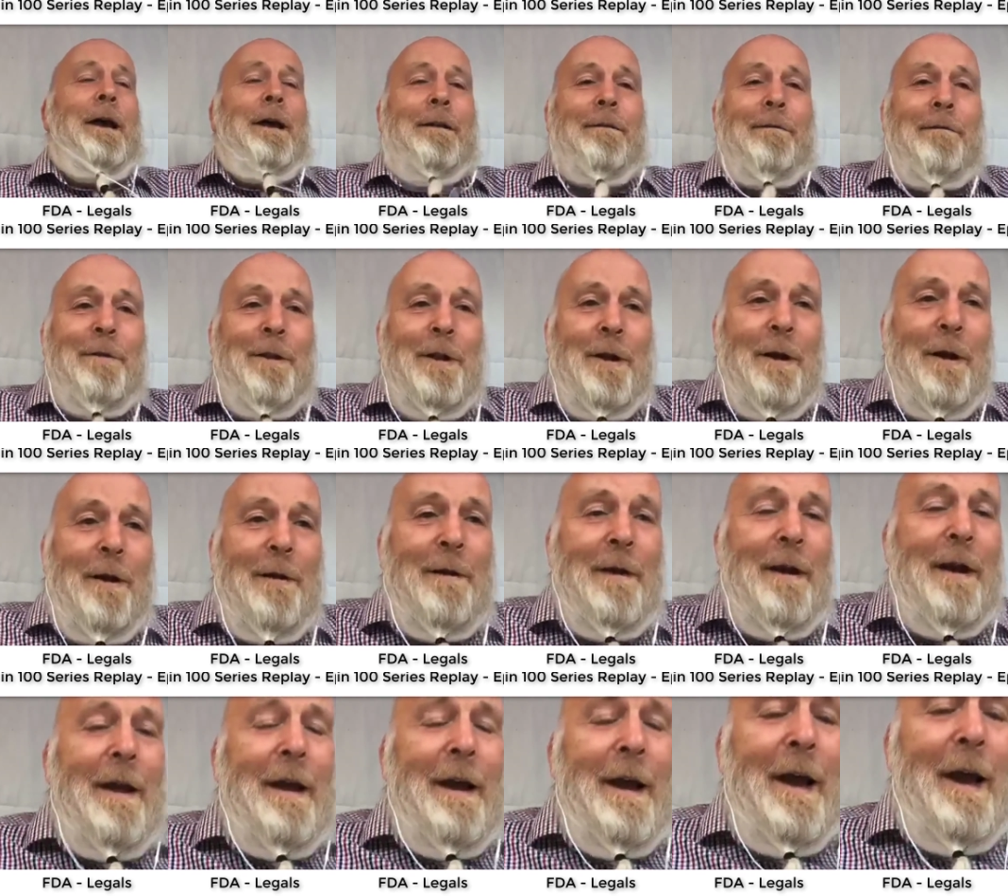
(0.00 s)
hey, you know,
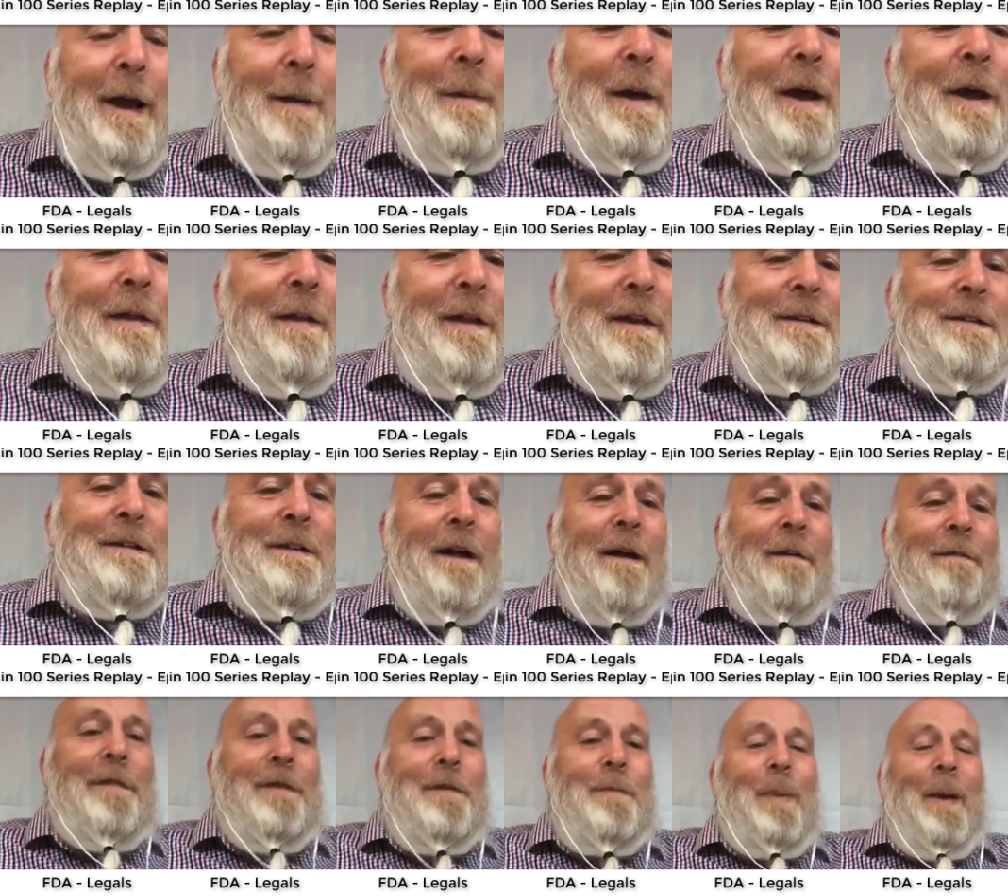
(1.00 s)
this
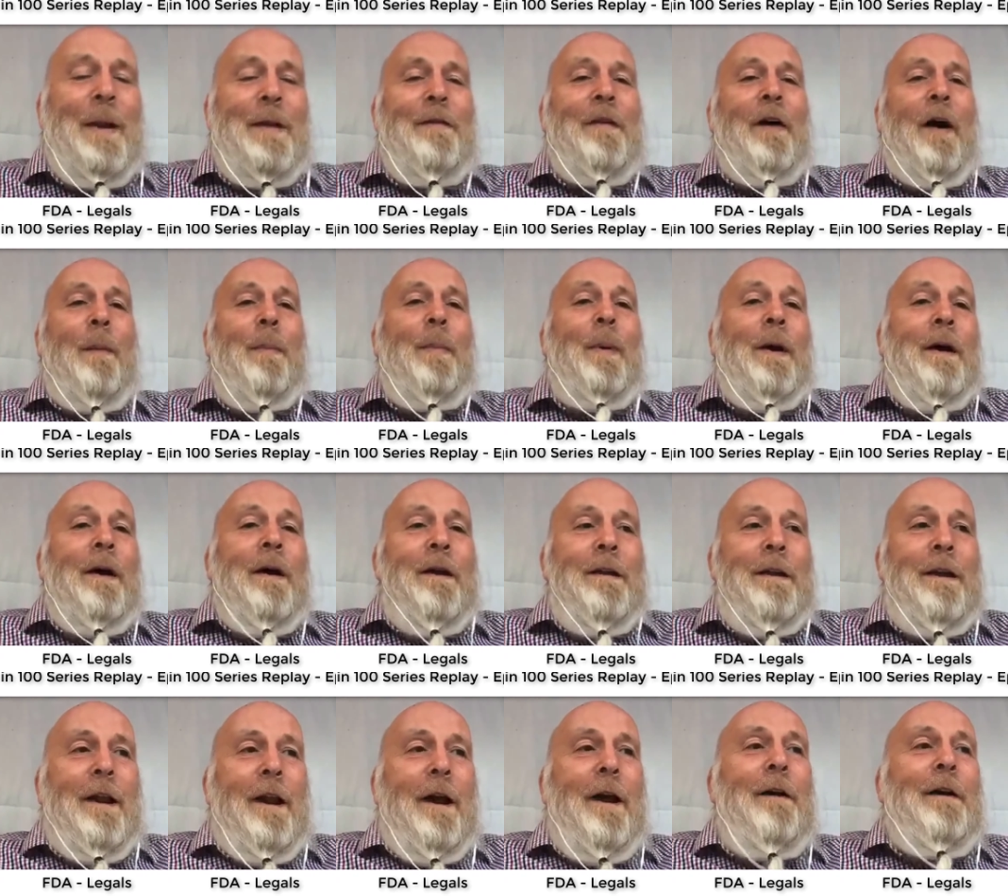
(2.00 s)
stuff is picked up.
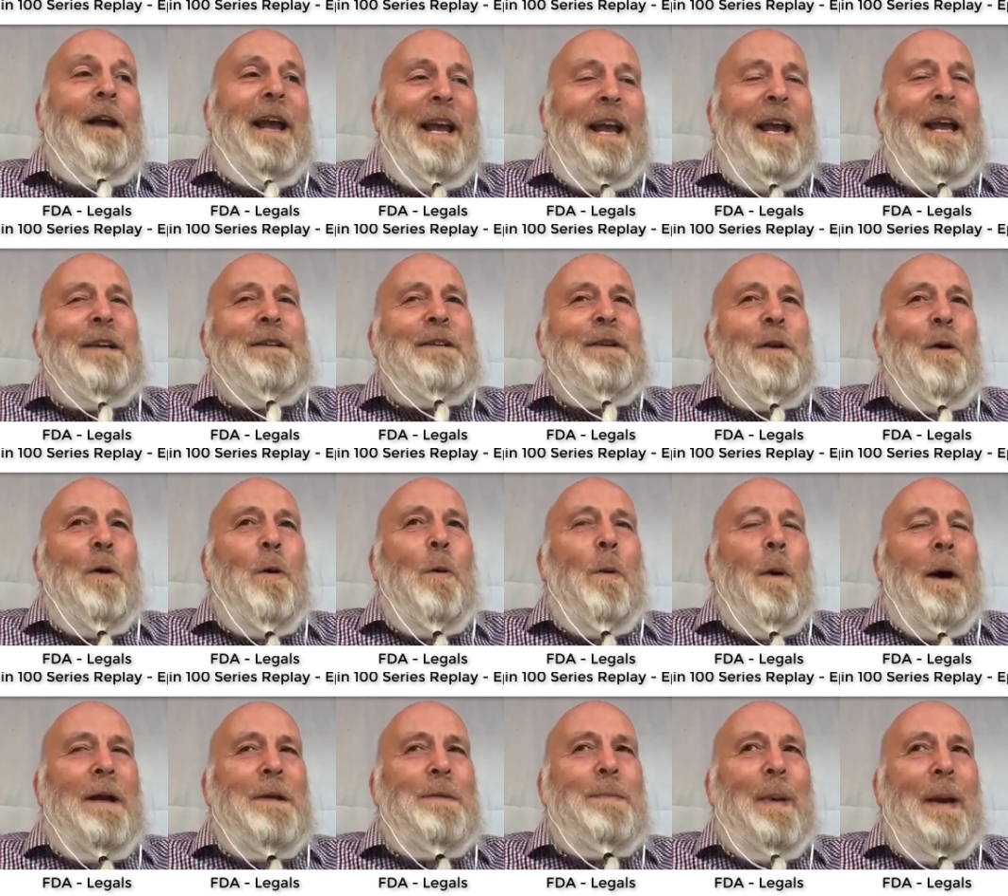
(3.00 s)
You know, it isn't
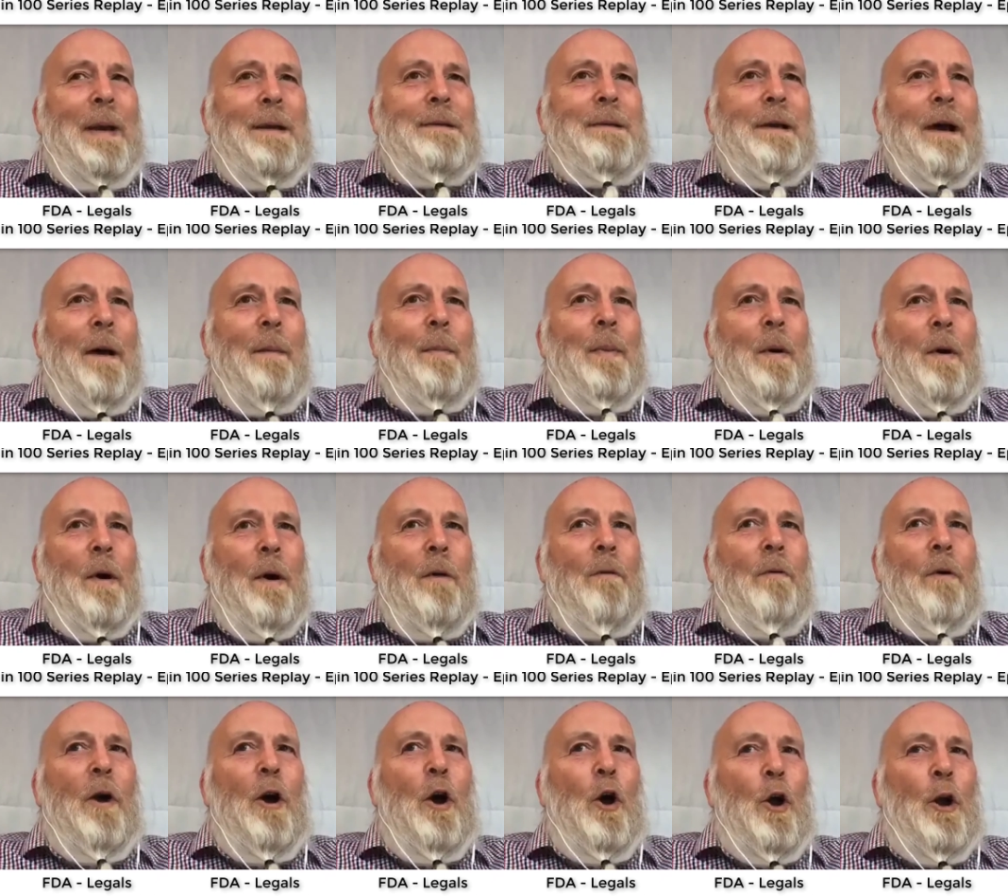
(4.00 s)
always picked up
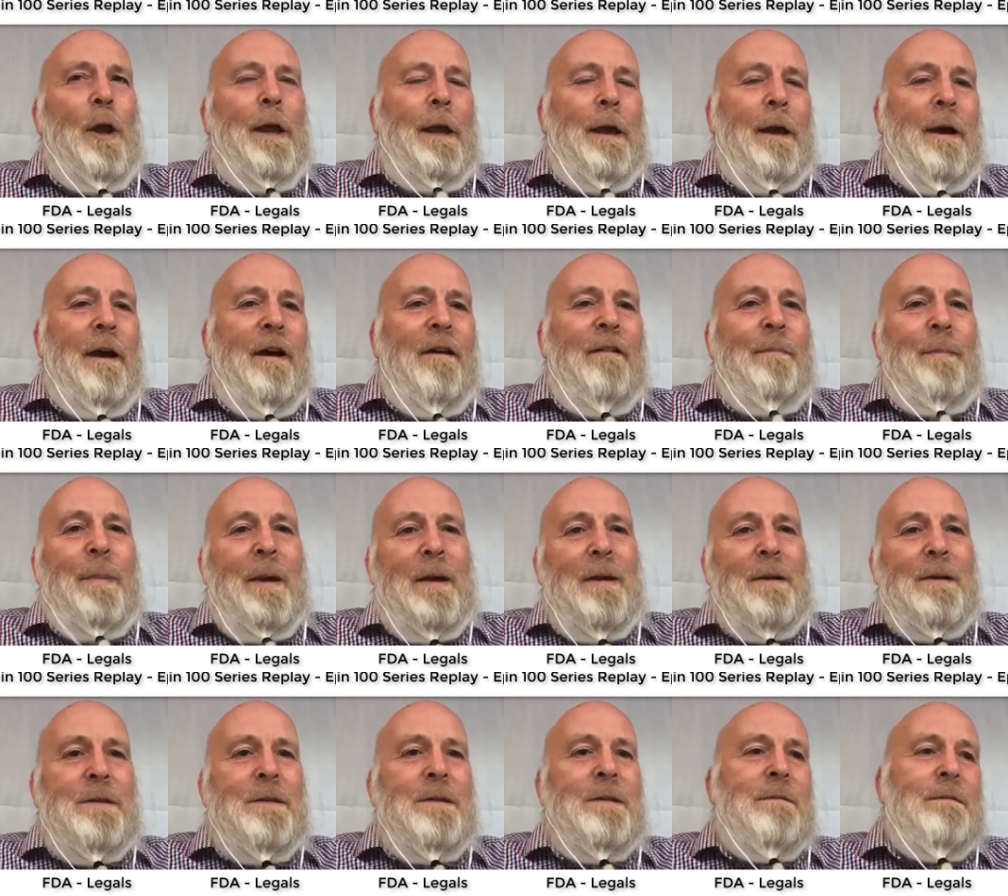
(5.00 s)
early enough,
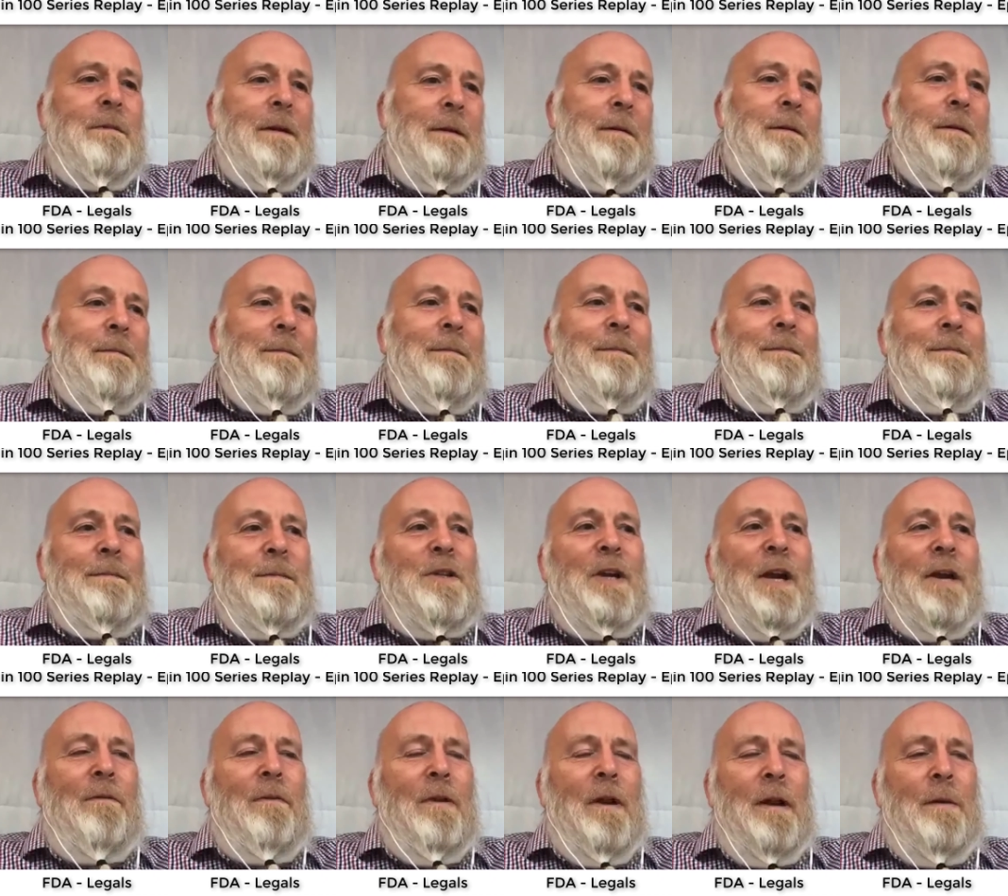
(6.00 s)
because
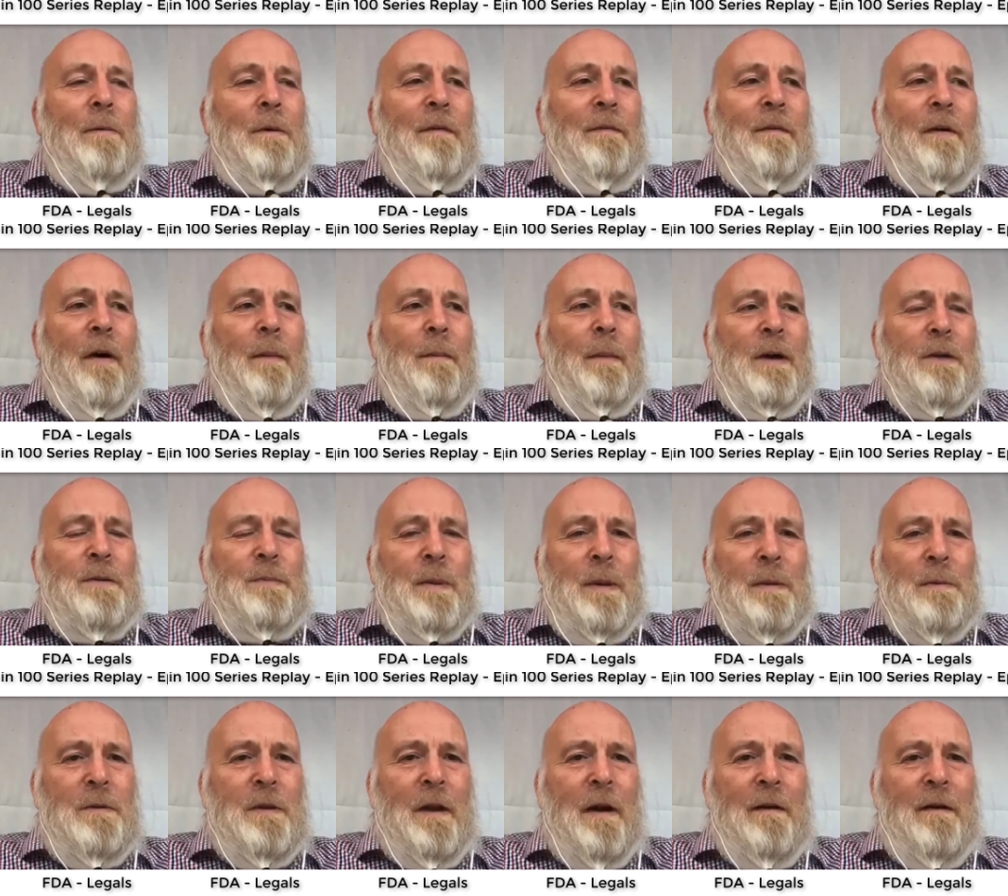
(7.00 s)
generally we find most
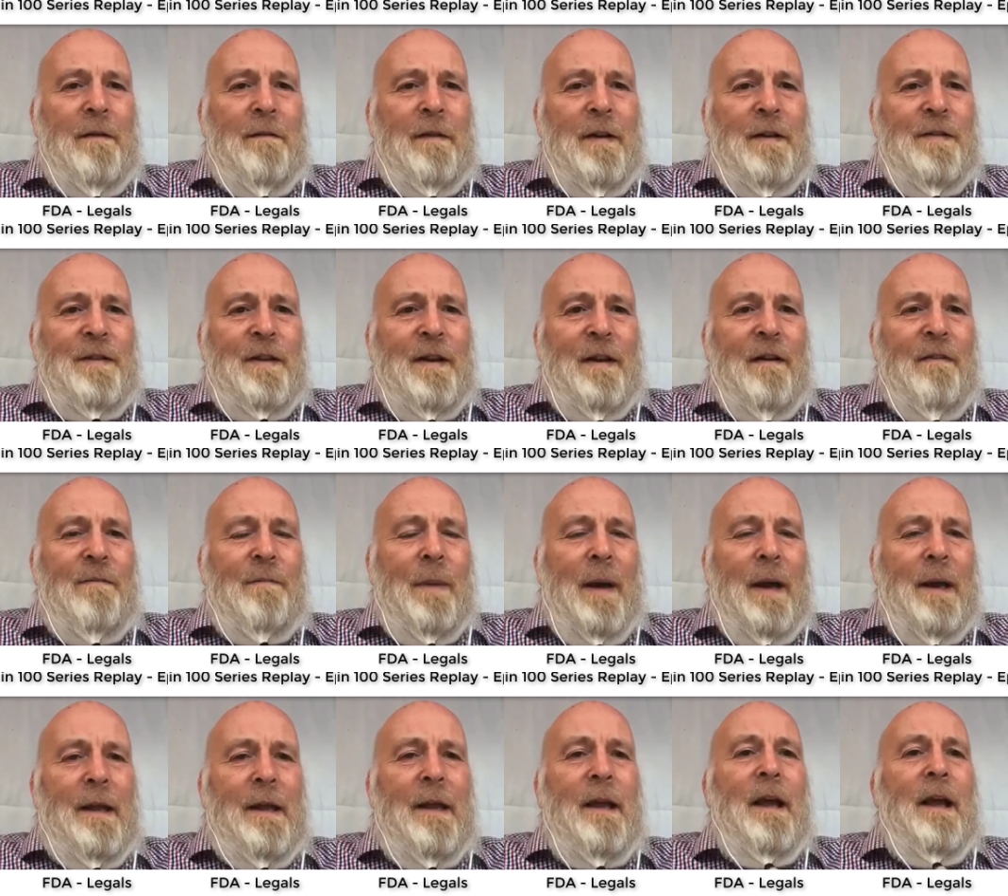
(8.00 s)
people don't invest enough
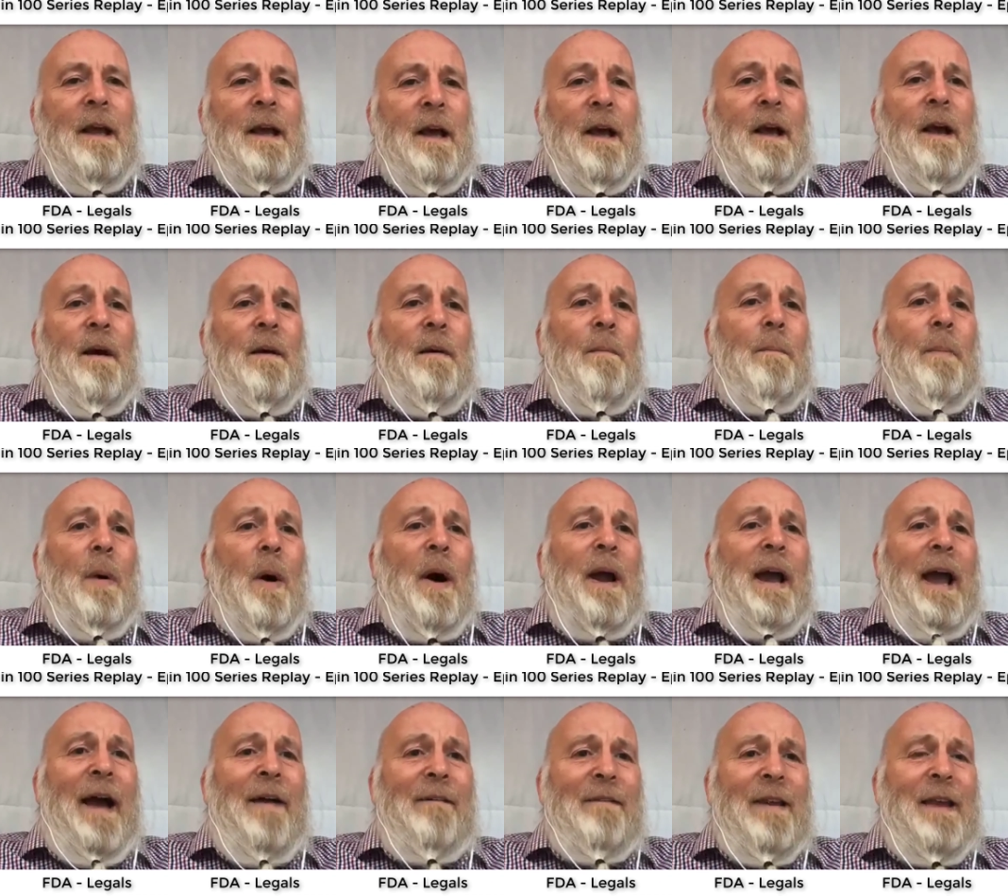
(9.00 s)
money by
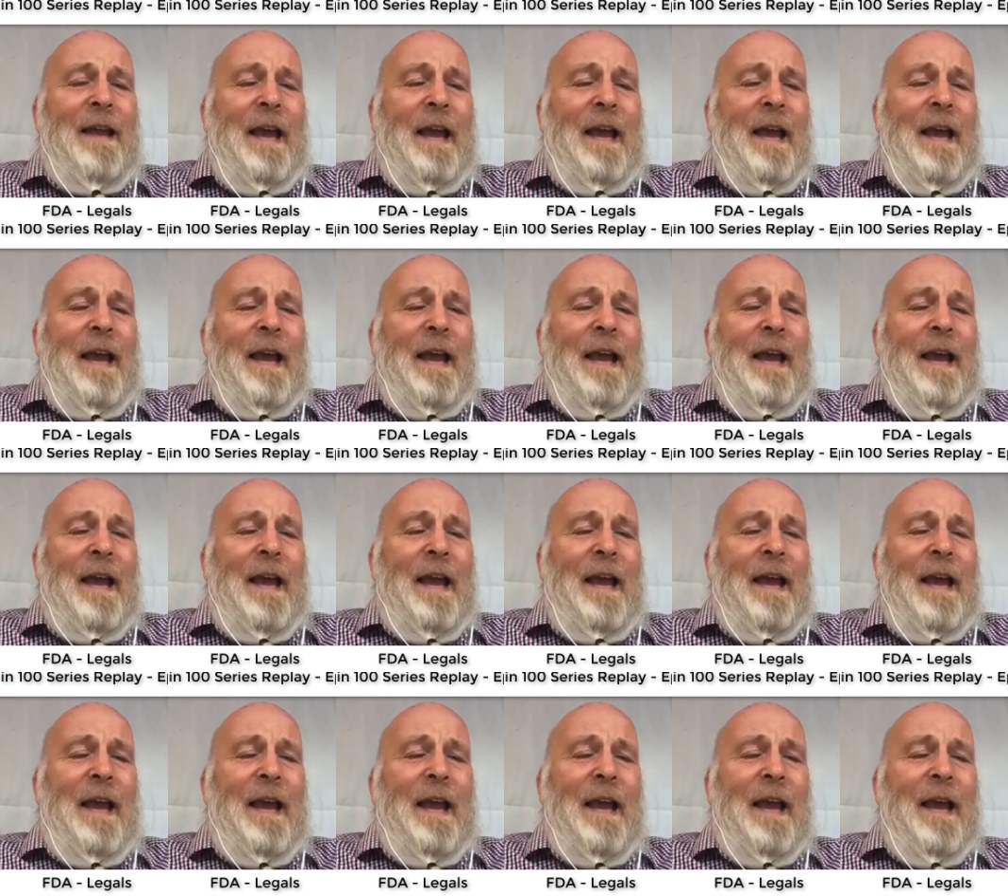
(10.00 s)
